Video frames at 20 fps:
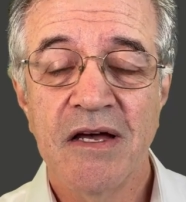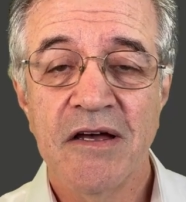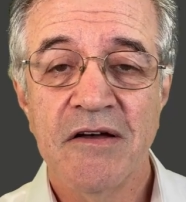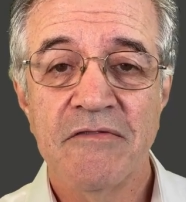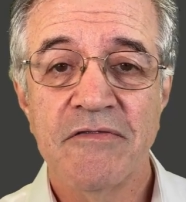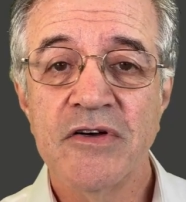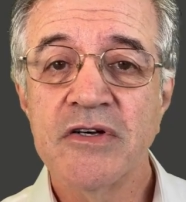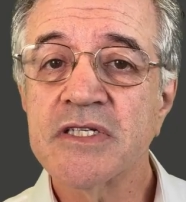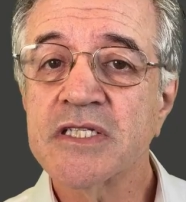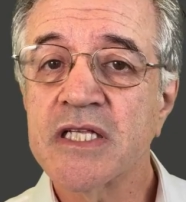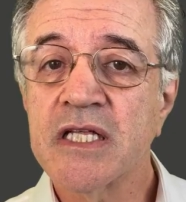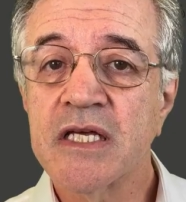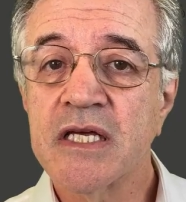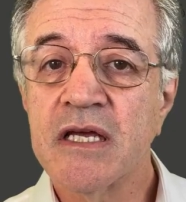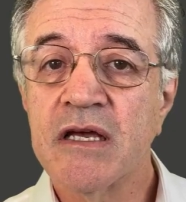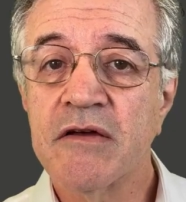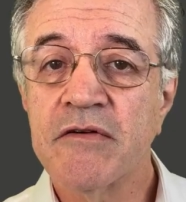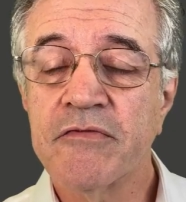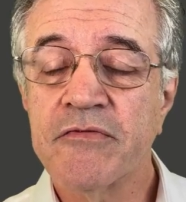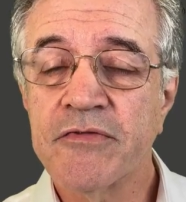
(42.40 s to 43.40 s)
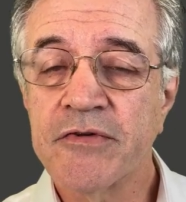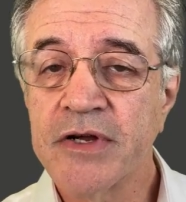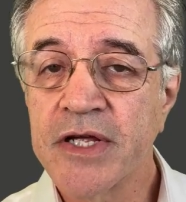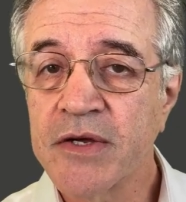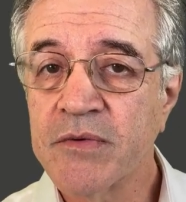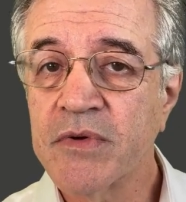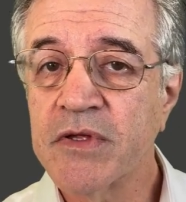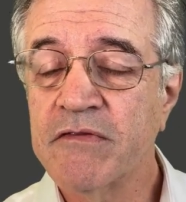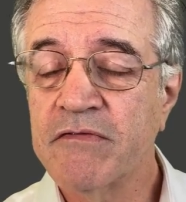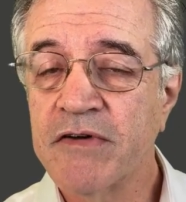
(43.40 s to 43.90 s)
Firstly,
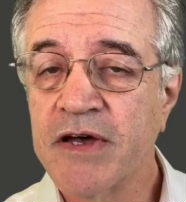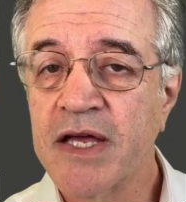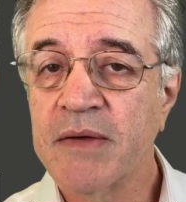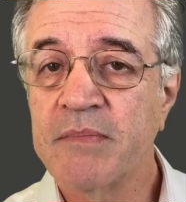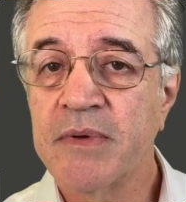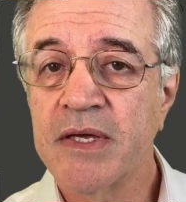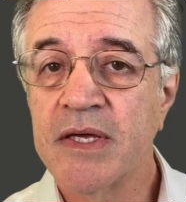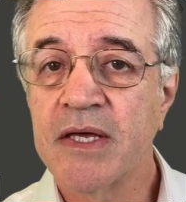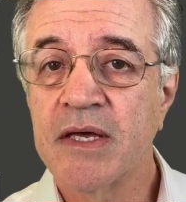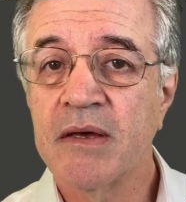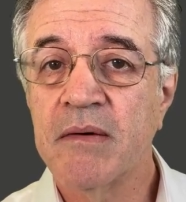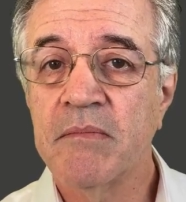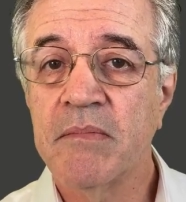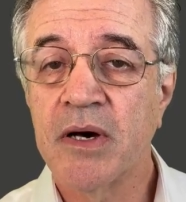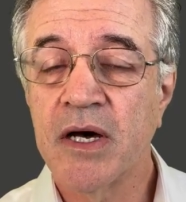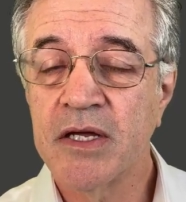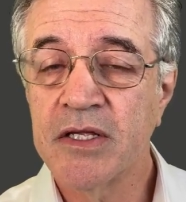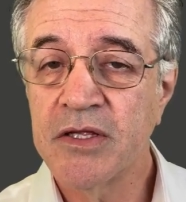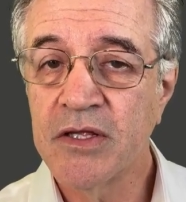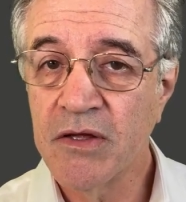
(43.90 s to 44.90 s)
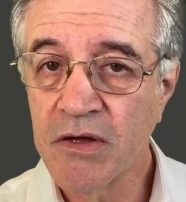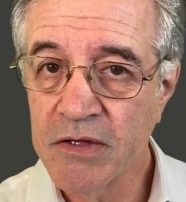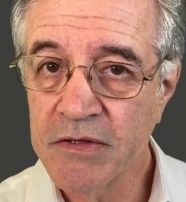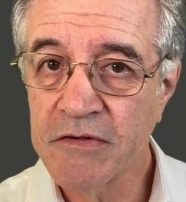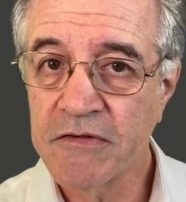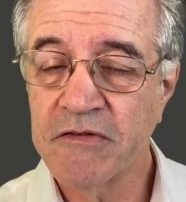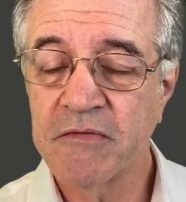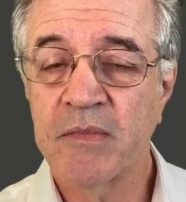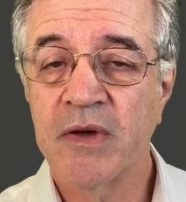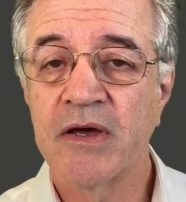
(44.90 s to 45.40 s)
frequent vaping by
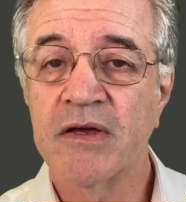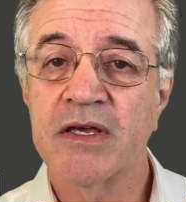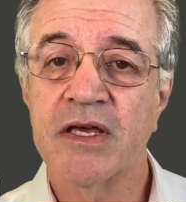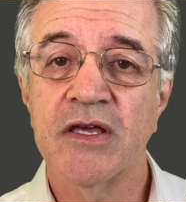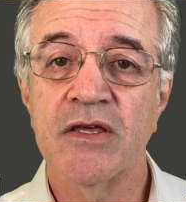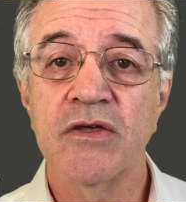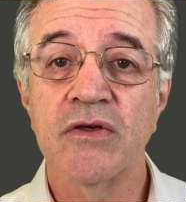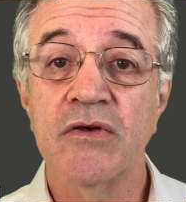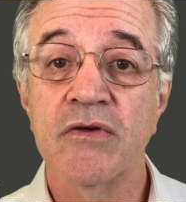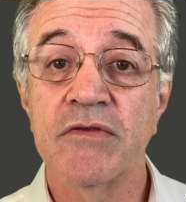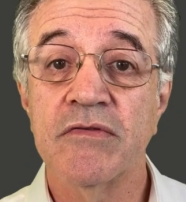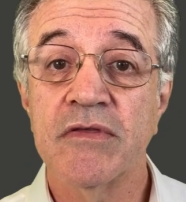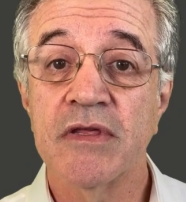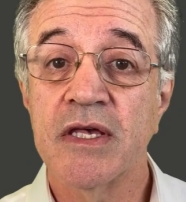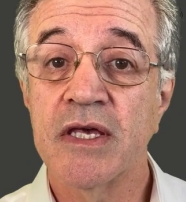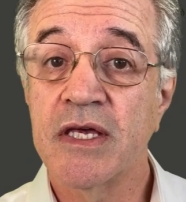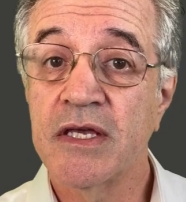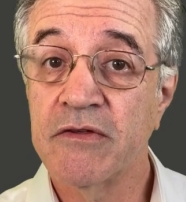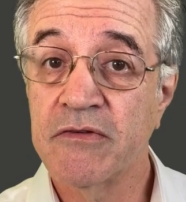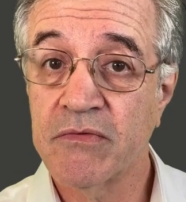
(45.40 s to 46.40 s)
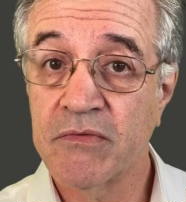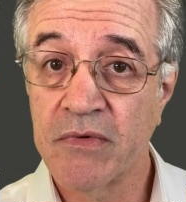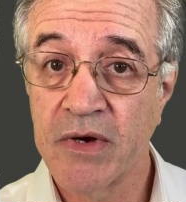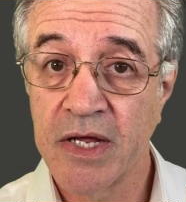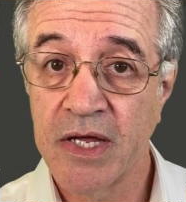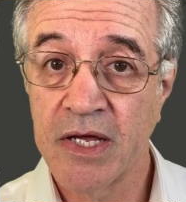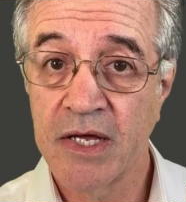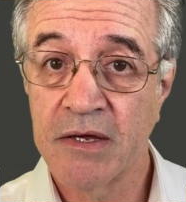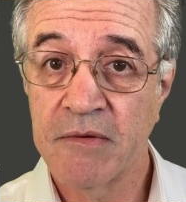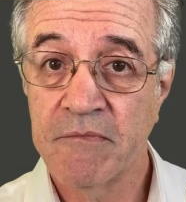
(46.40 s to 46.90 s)
non-smoking youth is rare.